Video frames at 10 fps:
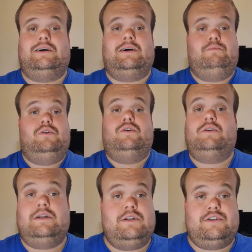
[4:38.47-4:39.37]
I'm
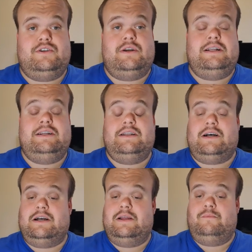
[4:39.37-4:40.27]
not an Australian,
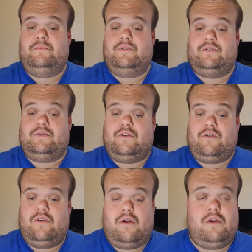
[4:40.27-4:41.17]
I am
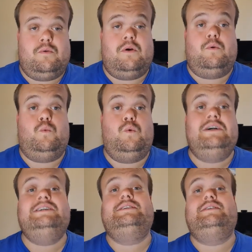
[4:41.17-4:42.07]
not a
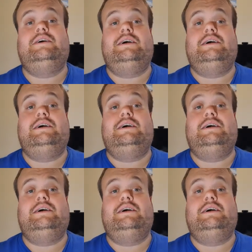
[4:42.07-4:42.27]
whiz